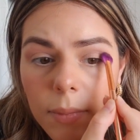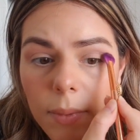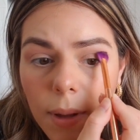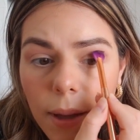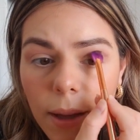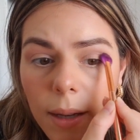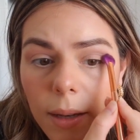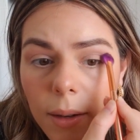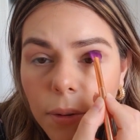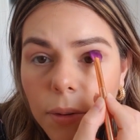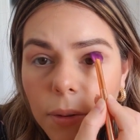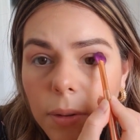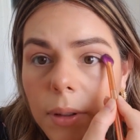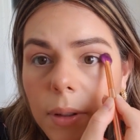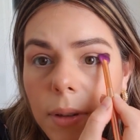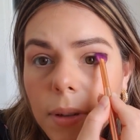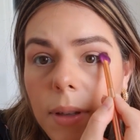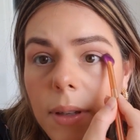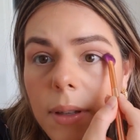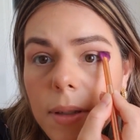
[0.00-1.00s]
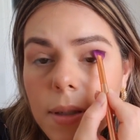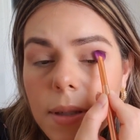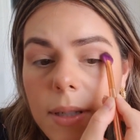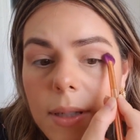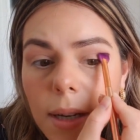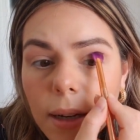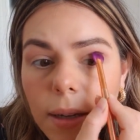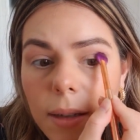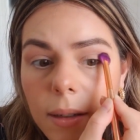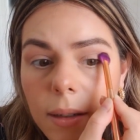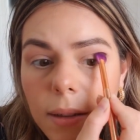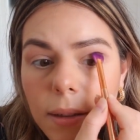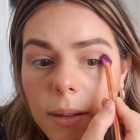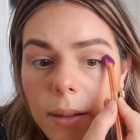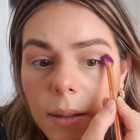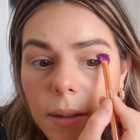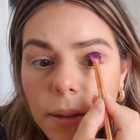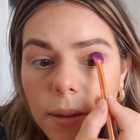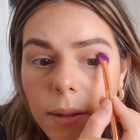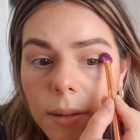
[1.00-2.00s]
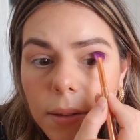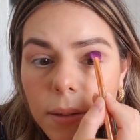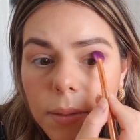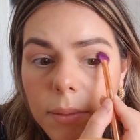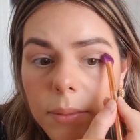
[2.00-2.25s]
and on the inside here.